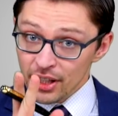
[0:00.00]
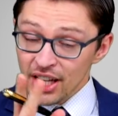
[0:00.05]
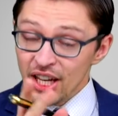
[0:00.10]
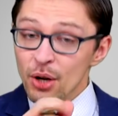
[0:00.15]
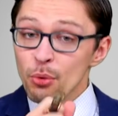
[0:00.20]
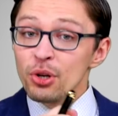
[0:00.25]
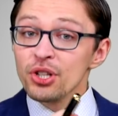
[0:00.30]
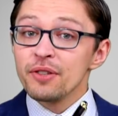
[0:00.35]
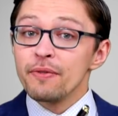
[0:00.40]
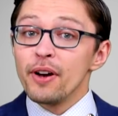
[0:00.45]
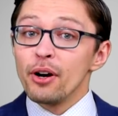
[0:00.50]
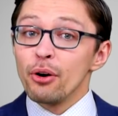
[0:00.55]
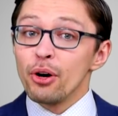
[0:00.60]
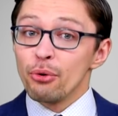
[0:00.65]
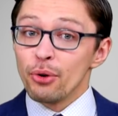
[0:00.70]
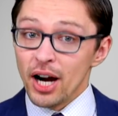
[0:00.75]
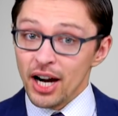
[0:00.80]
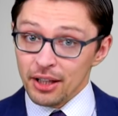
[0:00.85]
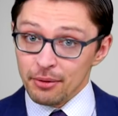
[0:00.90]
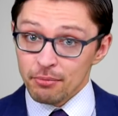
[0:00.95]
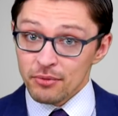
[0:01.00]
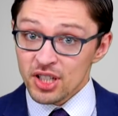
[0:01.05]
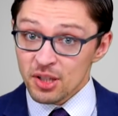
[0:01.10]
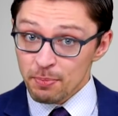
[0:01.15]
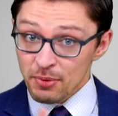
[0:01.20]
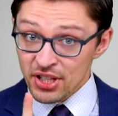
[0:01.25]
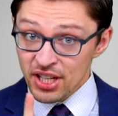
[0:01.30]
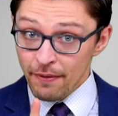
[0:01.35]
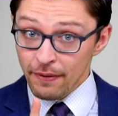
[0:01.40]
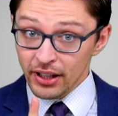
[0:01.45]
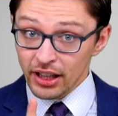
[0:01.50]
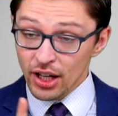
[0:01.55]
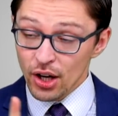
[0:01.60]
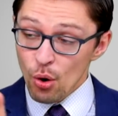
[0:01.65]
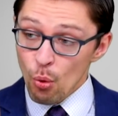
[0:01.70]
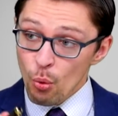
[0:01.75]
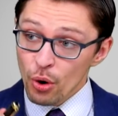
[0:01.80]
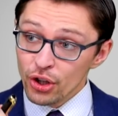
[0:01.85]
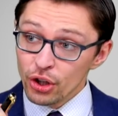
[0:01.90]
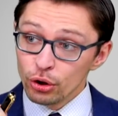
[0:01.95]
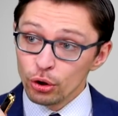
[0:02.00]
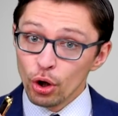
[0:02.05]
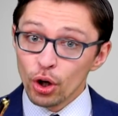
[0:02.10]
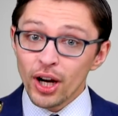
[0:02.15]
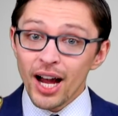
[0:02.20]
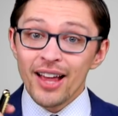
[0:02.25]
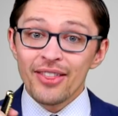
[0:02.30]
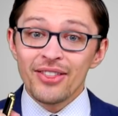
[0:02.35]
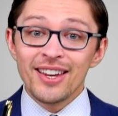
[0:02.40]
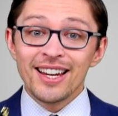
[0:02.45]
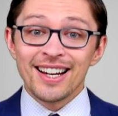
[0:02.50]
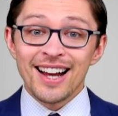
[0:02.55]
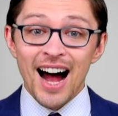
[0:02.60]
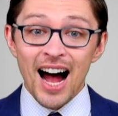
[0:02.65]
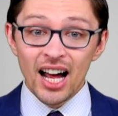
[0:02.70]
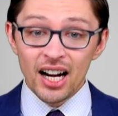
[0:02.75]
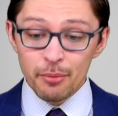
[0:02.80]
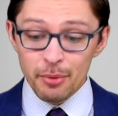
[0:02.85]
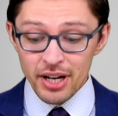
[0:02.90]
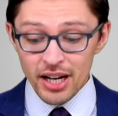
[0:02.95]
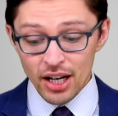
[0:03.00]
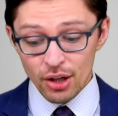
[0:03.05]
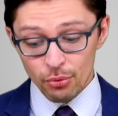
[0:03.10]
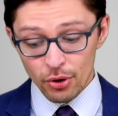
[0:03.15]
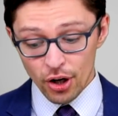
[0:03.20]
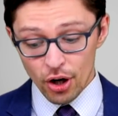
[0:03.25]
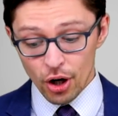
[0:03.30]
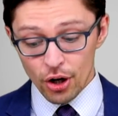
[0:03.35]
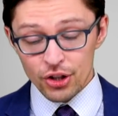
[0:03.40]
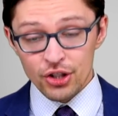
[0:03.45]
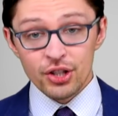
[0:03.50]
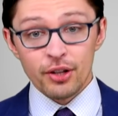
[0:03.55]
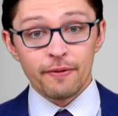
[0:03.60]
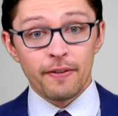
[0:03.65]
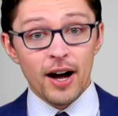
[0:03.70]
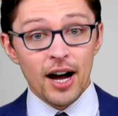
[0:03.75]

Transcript: He was very right, specifically when you look at the economy in regards to